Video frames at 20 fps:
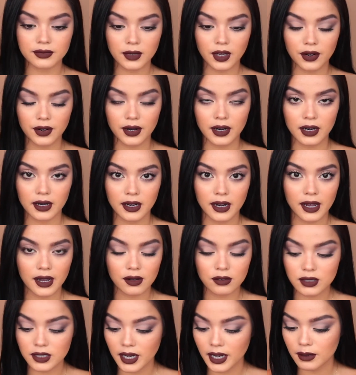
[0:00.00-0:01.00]
Alright, and
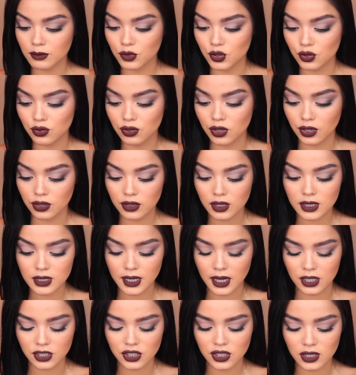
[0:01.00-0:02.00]
now time to curl these
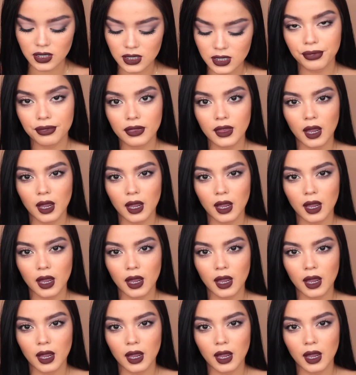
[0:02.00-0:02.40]
lashes.